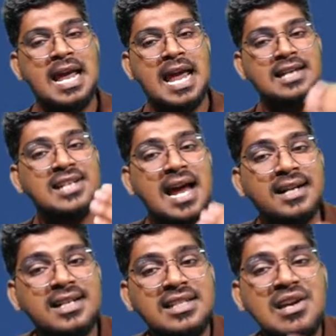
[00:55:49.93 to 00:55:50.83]

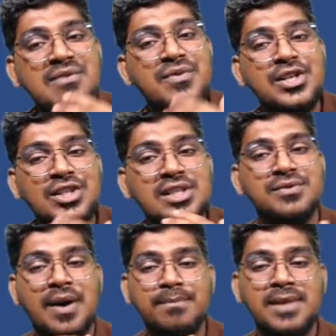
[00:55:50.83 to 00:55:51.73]
Extracting the
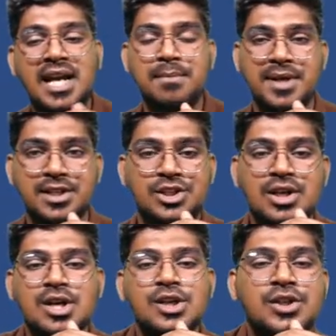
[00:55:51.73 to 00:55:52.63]
features from the
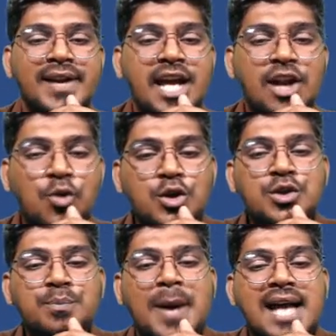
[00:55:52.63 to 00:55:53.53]
image. So when you are going
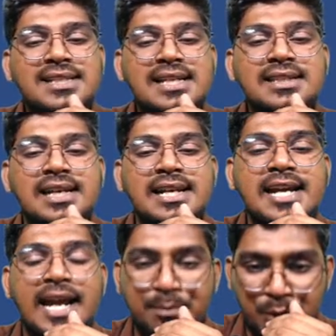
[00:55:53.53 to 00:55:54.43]
to passing
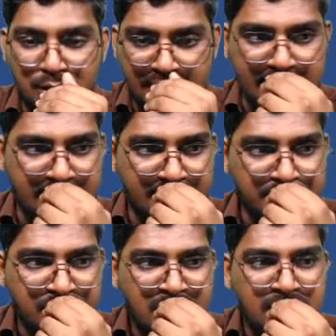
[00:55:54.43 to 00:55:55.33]
the input layer,
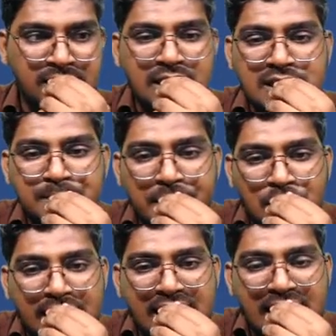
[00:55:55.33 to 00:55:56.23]
this
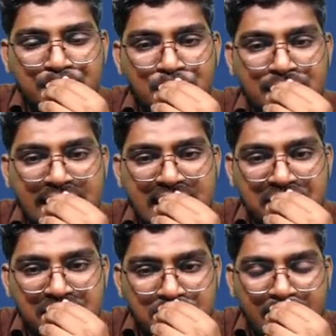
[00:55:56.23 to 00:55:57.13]
particular input
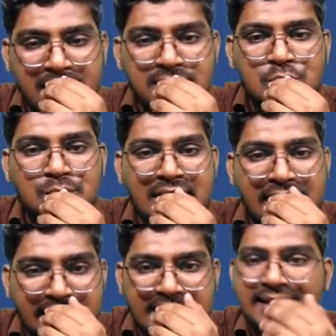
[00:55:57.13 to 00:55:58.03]
layer will pass to the
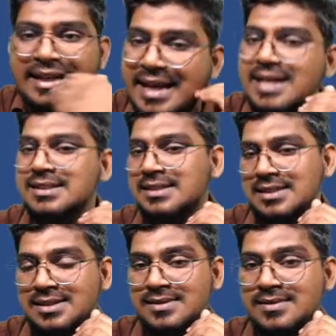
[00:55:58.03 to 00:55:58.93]
hidden
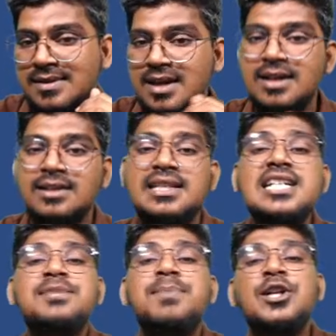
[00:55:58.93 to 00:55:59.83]
layers.
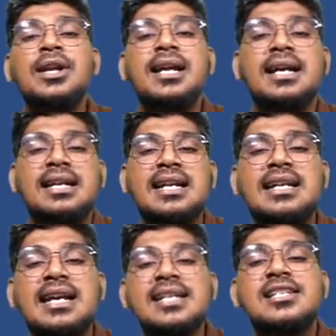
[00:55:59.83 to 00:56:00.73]
These particular hidden
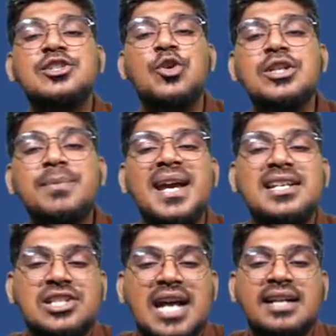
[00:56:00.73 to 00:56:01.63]
layers is going to be
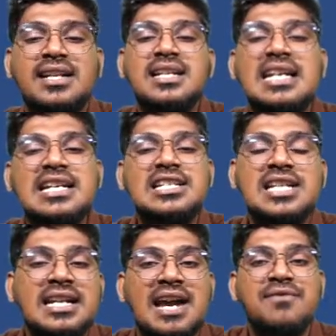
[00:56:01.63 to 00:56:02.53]
extracting each
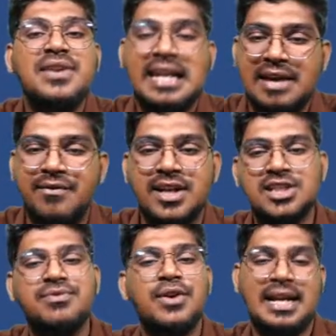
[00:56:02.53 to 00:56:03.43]
and every levels. For